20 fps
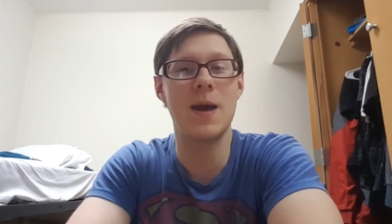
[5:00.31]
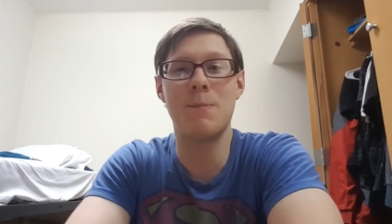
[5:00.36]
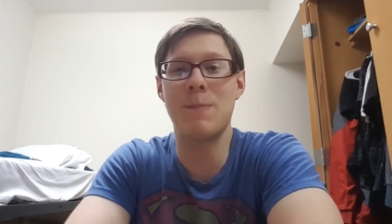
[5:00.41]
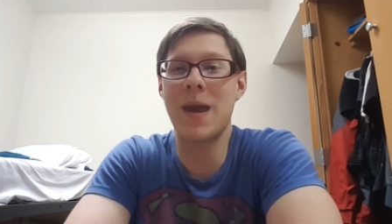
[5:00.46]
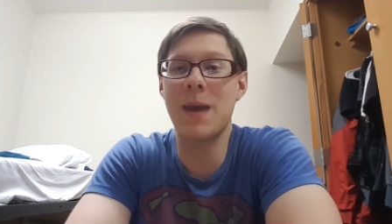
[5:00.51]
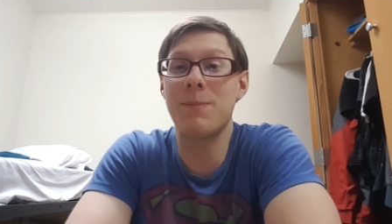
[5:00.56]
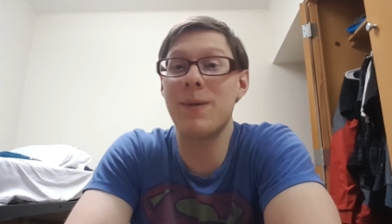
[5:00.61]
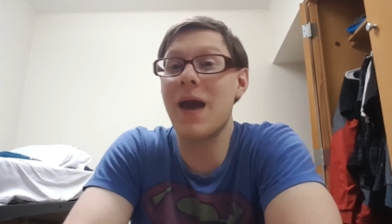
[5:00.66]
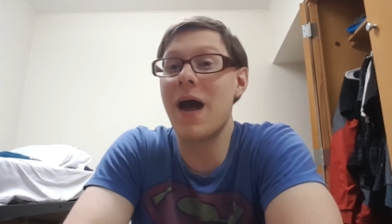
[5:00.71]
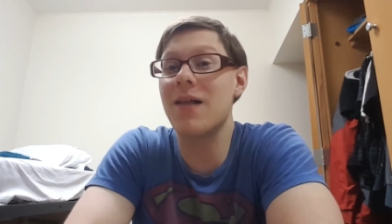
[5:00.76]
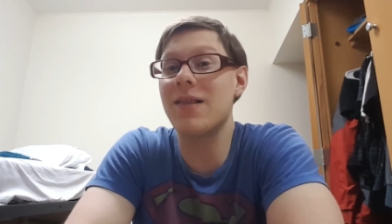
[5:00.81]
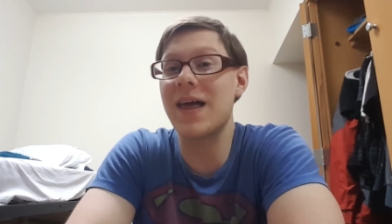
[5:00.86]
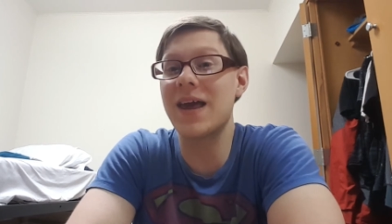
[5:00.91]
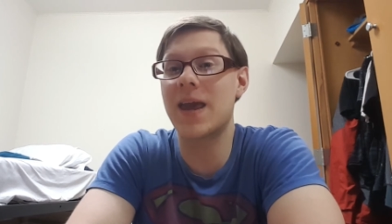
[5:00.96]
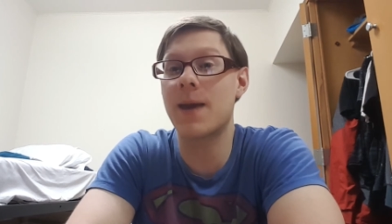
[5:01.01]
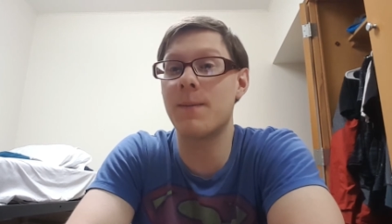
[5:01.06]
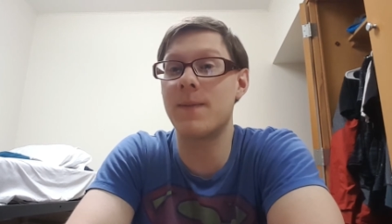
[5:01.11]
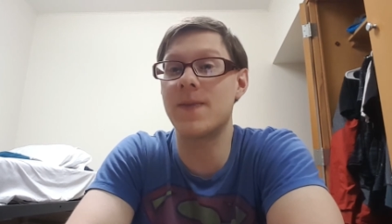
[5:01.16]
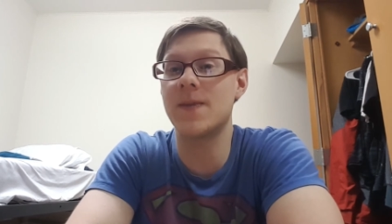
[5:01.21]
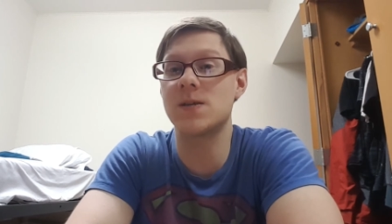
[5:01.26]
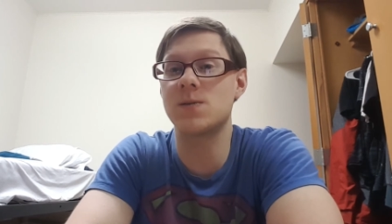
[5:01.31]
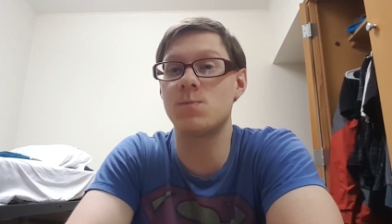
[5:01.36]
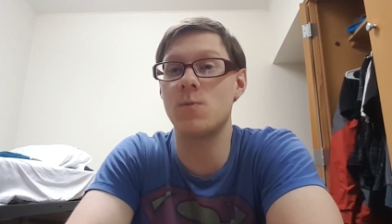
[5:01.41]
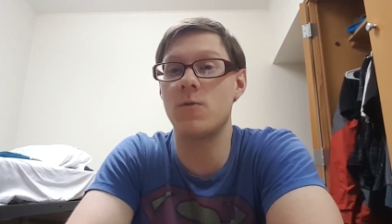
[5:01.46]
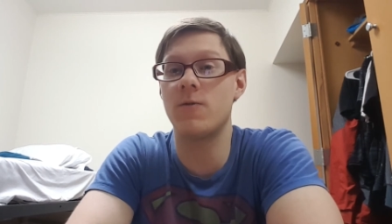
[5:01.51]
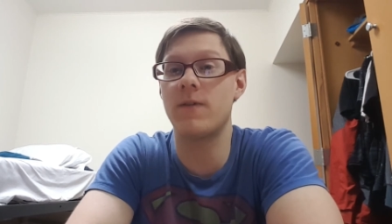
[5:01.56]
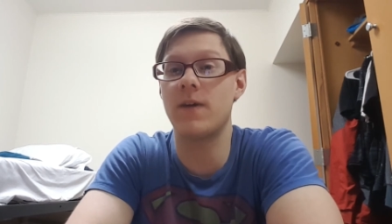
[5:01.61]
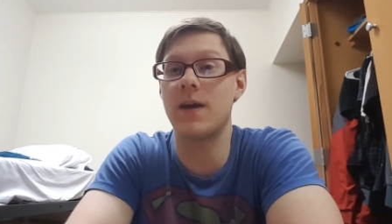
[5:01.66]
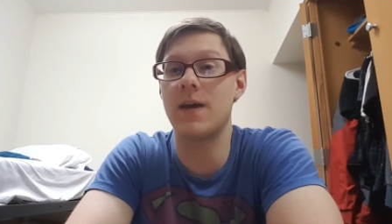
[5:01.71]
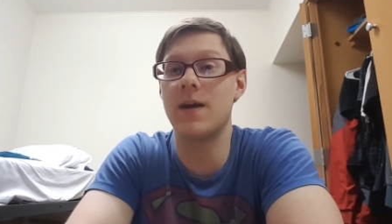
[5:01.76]
Maybe I like him in this
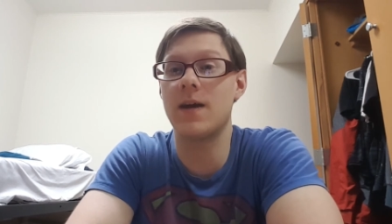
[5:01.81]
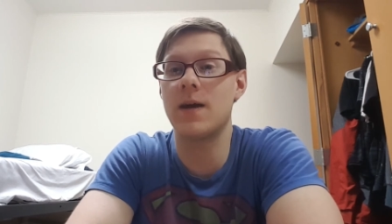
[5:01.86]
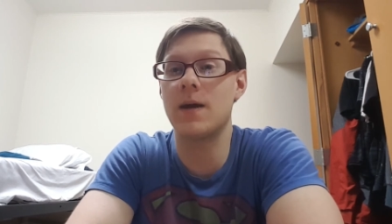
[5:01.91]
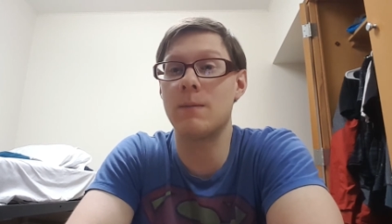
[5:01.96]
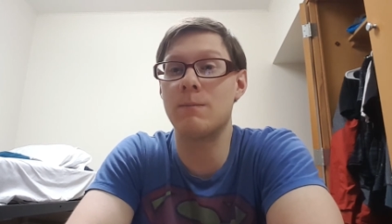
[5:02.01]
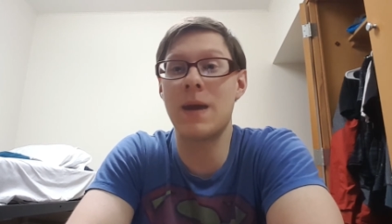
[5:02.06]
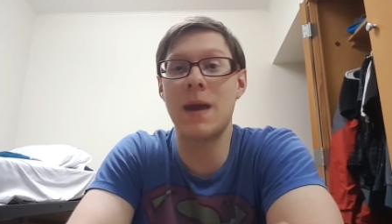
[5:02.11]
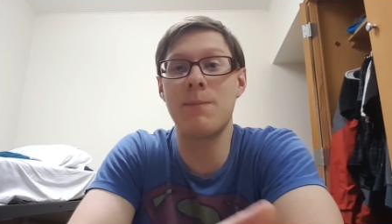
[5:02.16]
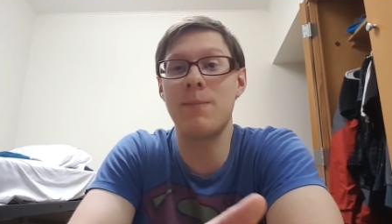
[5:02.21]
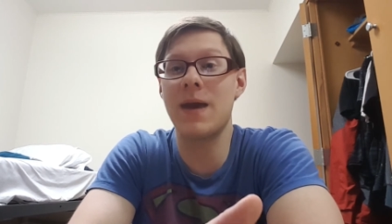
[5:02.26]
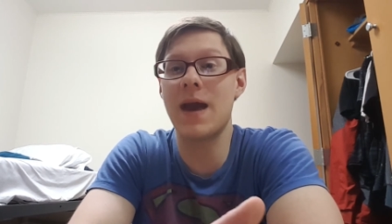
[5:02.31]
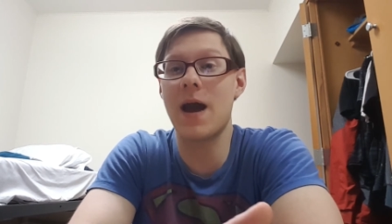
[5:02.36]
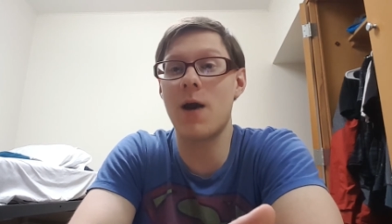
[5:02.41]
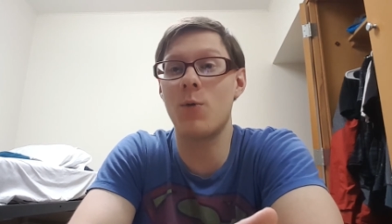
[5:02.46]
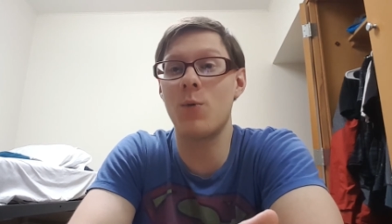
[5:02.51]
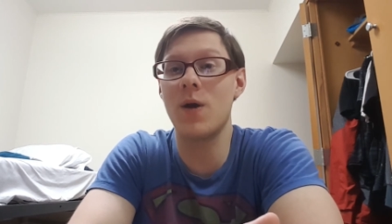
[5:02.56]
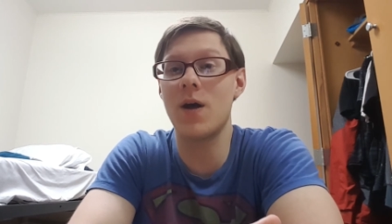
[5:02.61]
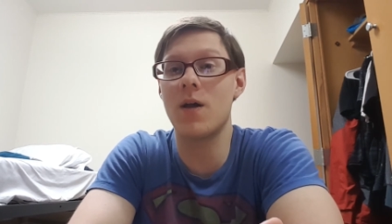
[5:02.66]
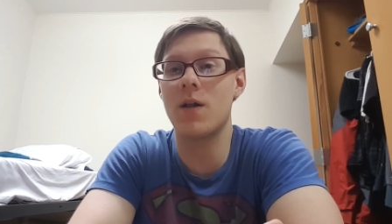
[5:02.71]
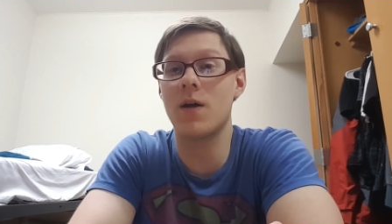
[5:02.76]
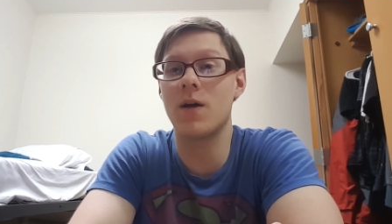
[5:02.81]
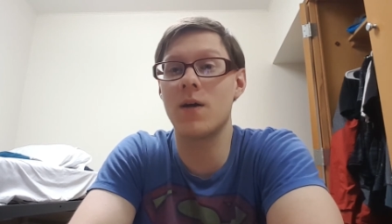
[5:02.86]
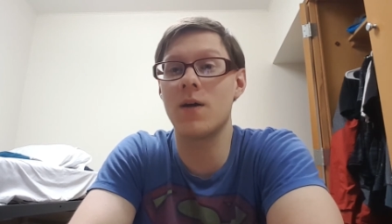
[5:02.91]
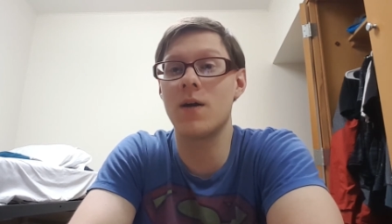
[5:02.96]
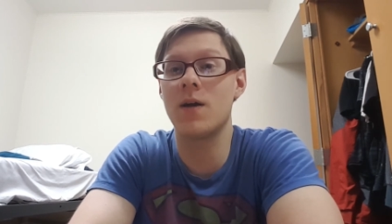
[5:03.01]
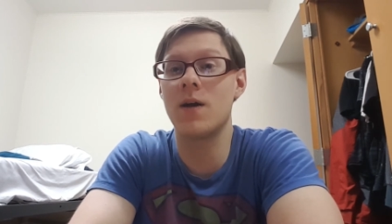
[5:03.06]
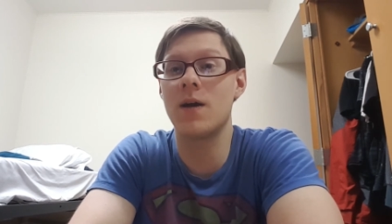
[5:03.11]
movie. Maybe I will.